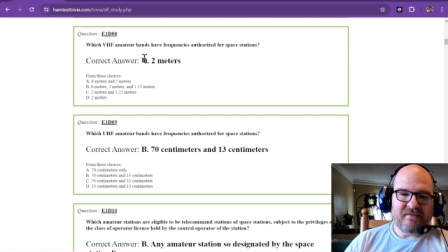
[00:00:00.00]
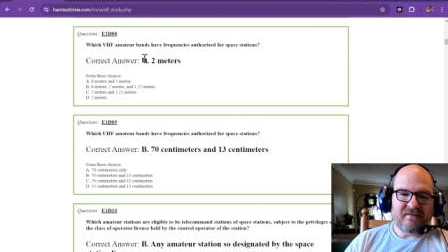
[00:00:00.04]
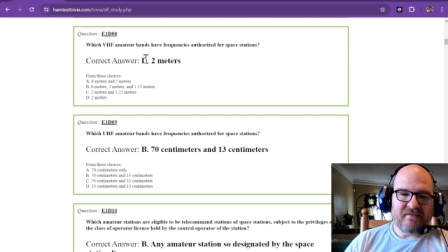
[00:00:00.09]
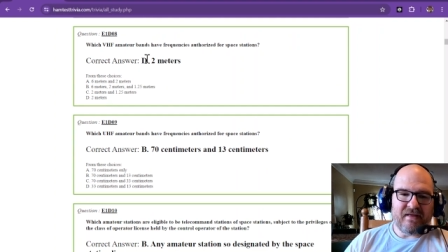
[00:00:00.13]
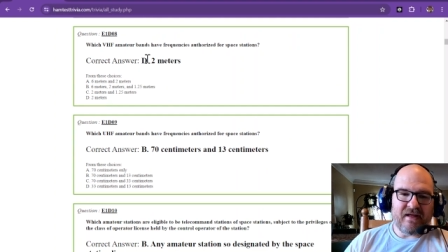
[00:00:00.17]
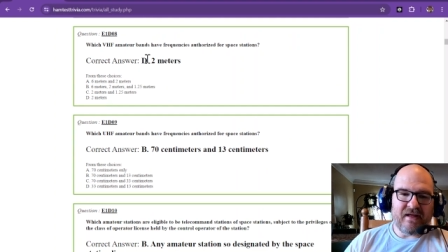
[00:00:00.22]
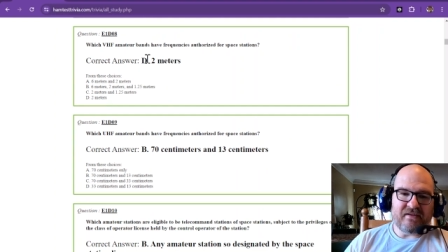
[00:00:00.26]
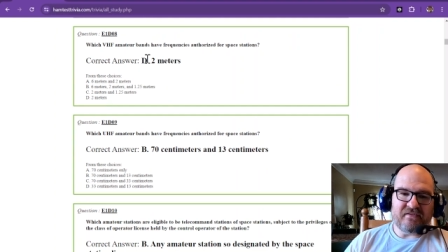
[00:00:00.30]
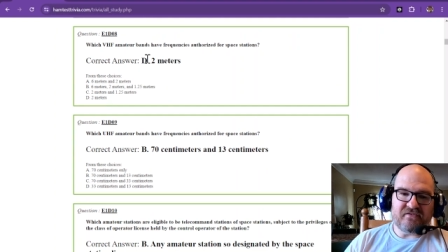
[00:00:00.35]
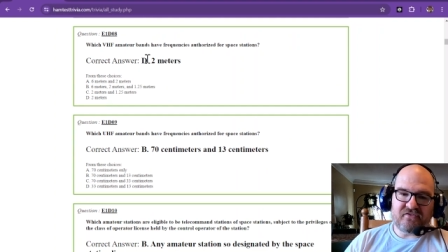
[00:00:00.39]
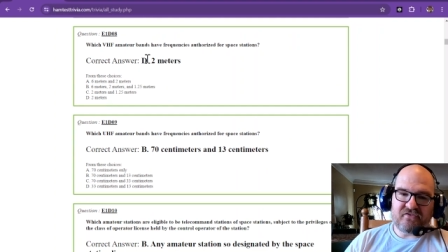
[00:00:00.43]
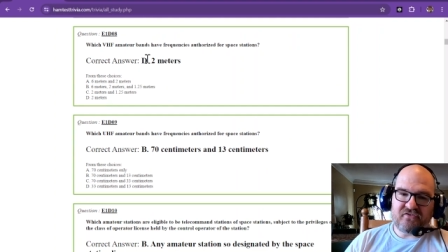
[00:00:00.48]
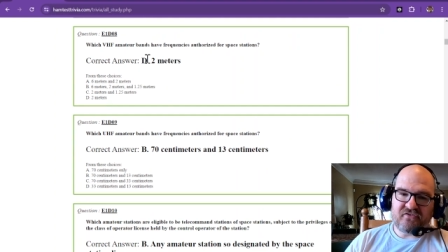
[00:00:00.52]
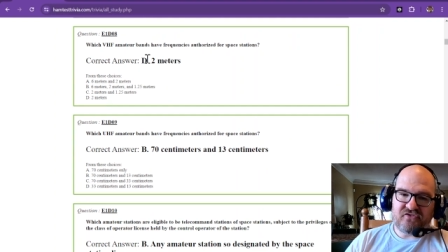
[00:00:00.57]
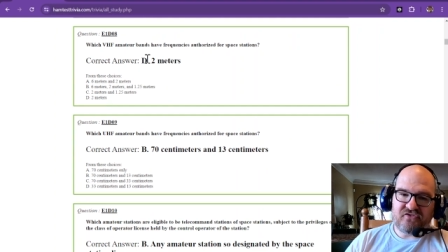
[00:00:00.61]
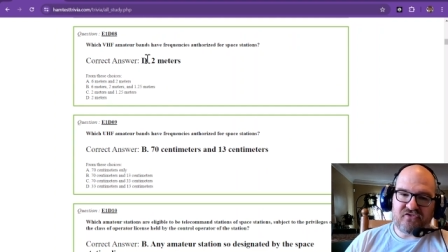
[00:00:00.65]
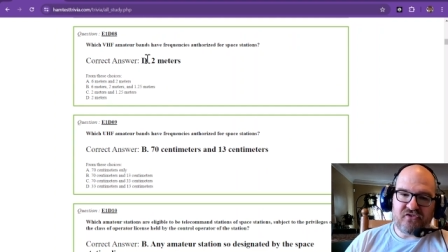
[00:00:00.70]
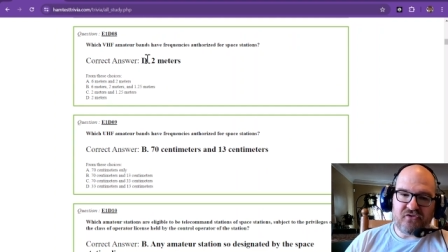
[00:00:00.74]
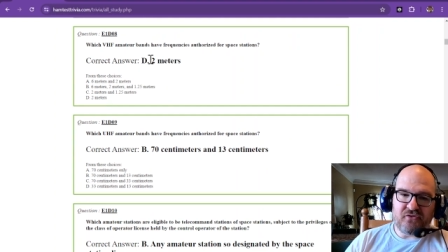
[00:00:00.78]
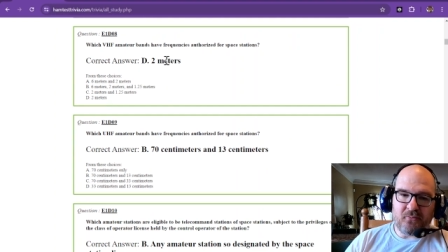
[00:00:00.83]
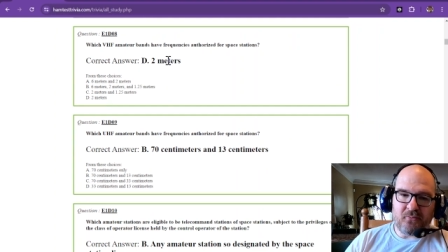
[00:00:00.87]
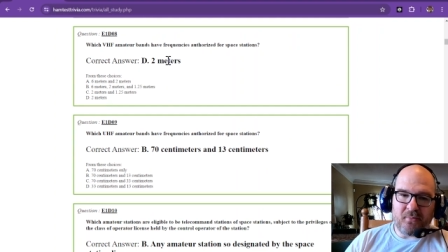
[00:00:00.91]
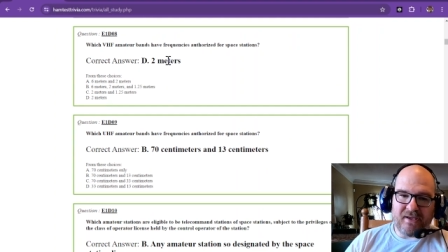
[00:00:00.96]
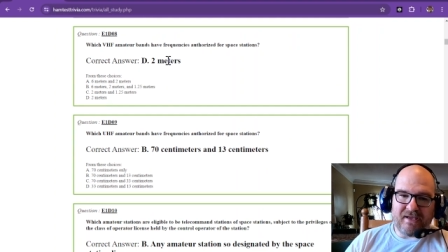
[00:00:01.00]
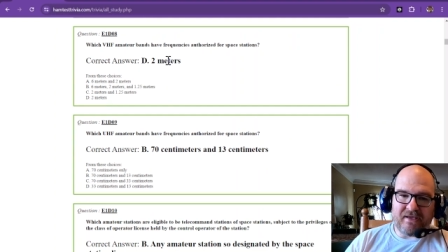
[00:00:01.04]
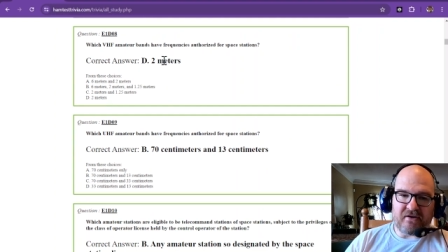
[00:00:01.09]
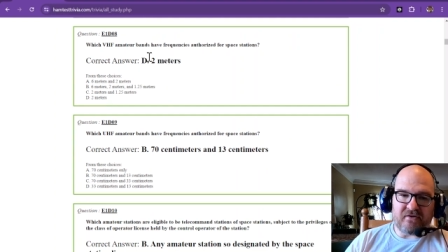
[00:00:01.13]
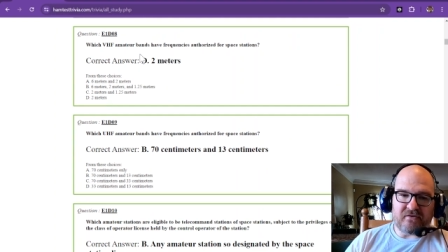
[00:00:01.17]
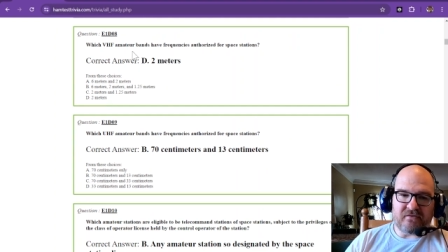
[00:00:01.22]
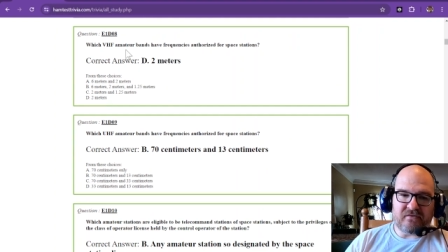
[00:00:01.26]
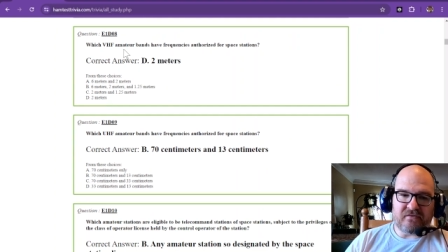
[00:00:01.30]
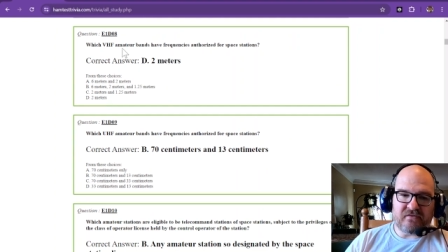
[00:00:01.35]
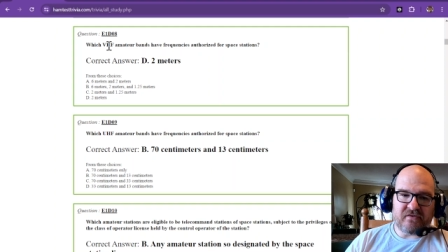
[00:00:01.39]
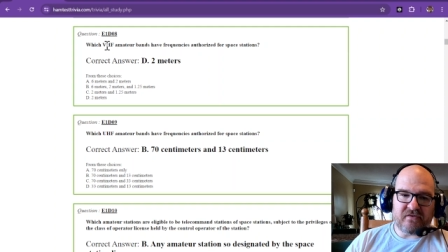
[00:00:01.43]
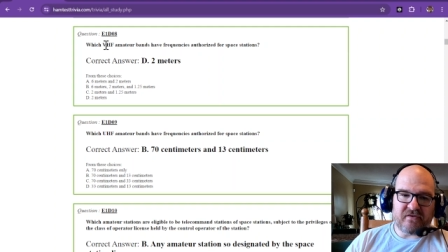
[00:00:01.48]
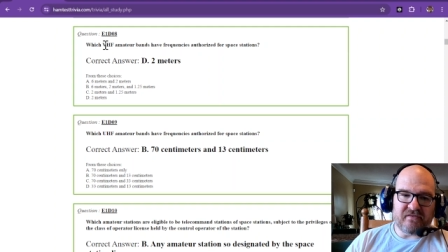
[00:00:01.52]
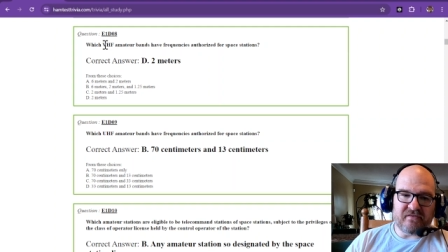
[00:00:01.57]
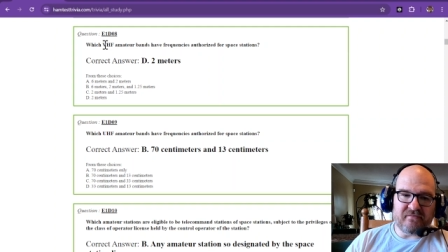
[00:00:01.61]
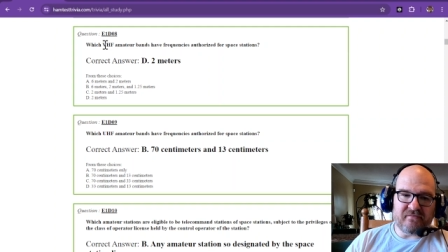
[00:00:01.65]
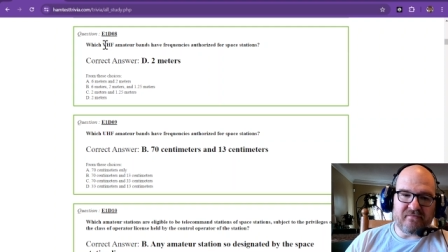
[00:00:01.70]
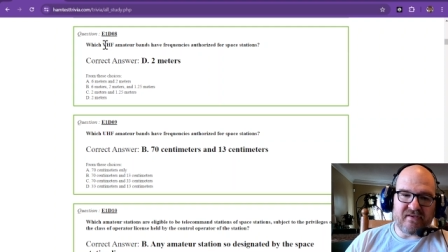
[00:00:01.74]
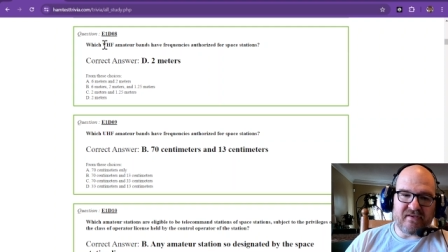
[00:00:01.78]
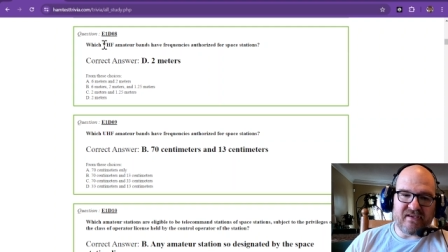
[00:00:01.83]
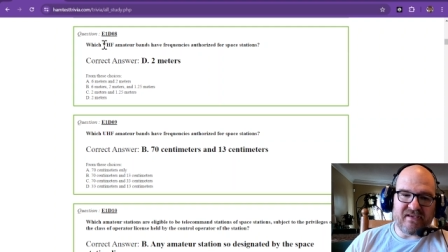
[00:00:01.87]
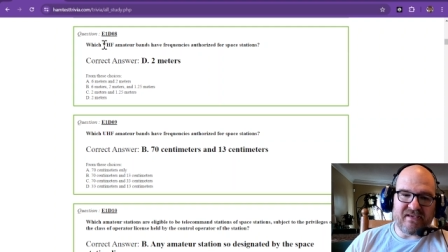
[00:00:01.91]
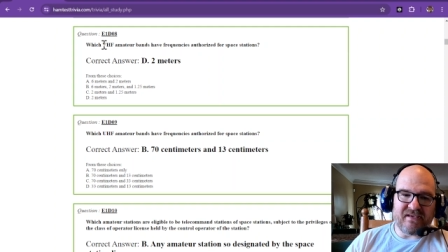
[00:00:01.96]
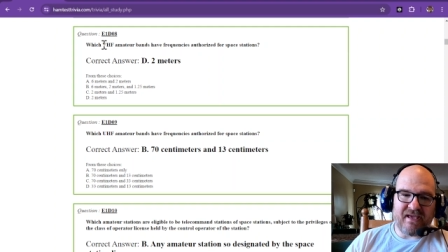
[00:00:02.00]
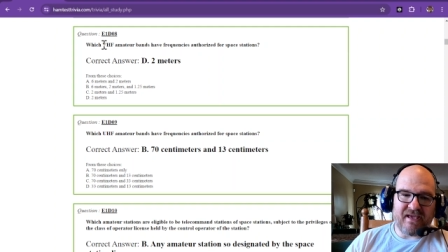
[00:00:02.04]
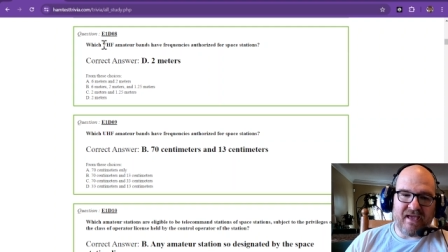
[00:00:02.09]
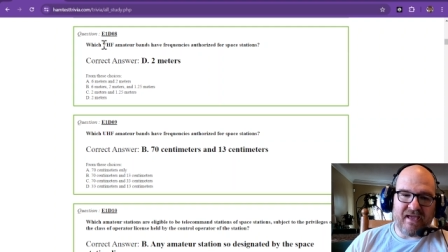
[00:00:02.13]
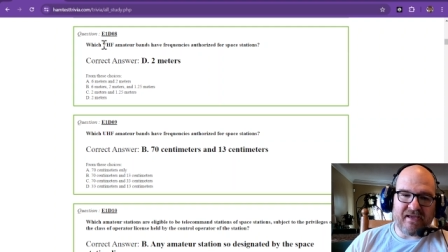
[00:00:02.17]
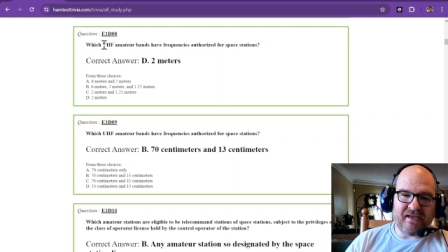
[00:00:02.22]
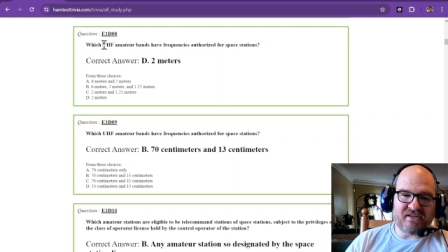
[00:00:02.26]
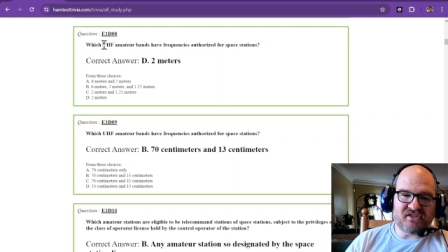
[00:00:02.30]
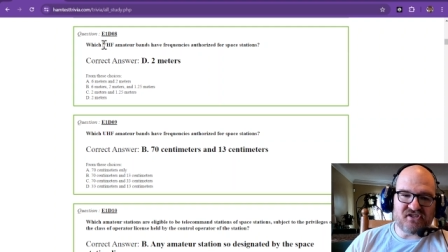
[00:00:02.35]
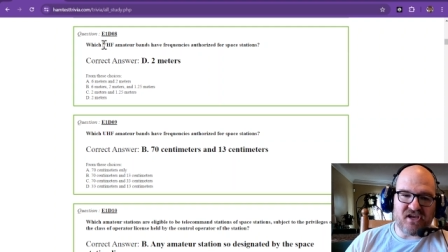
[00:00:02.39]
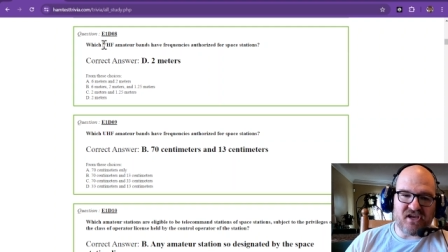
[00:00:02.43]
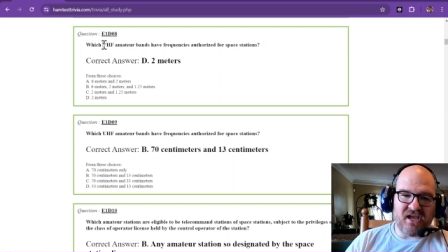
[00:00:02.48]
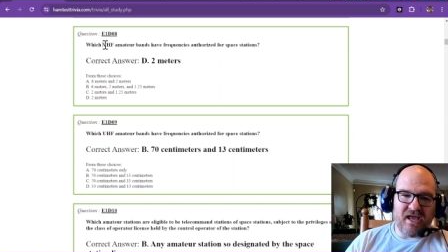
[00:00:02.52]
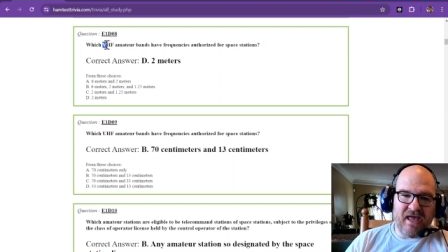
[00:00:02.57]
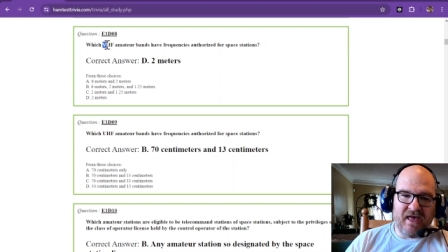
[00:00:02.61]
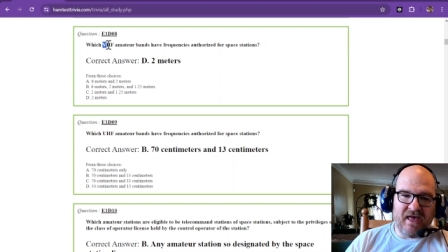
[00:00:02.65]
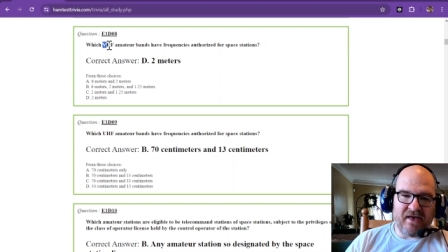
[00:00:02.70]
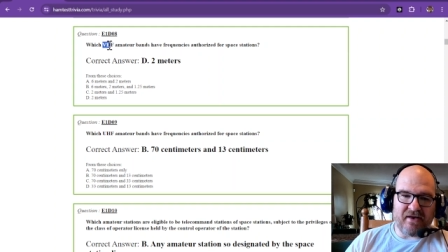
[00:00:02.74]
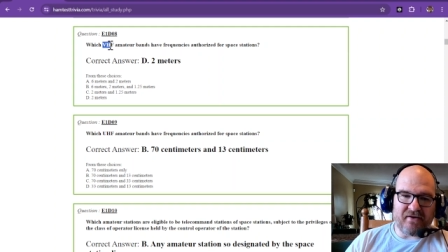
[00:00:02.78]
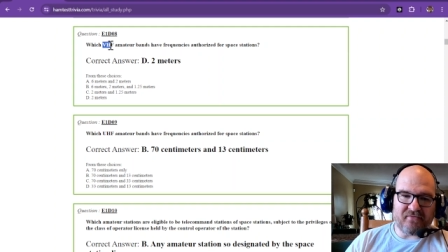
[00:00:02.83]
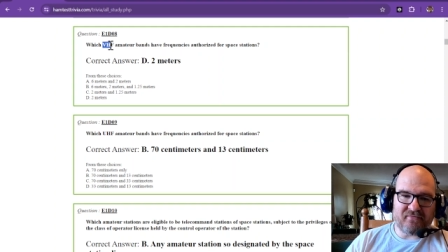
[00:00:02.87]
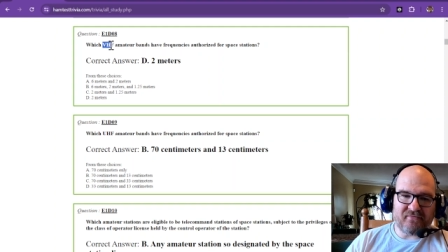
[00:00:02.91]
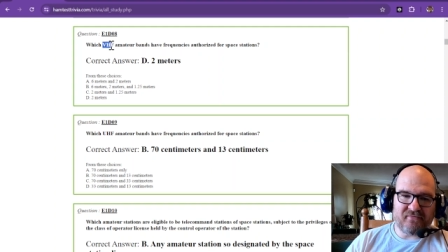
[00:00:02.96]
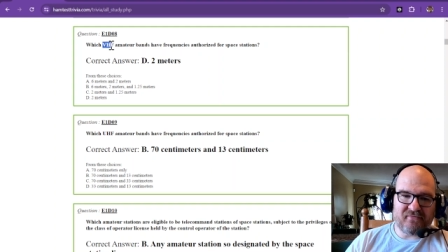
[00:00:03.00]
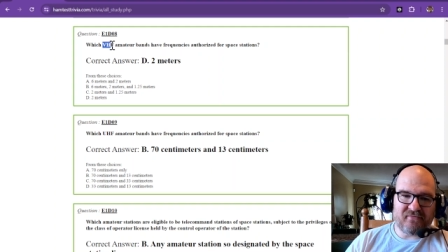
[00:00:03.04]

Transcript: That's 2 meters because VHF.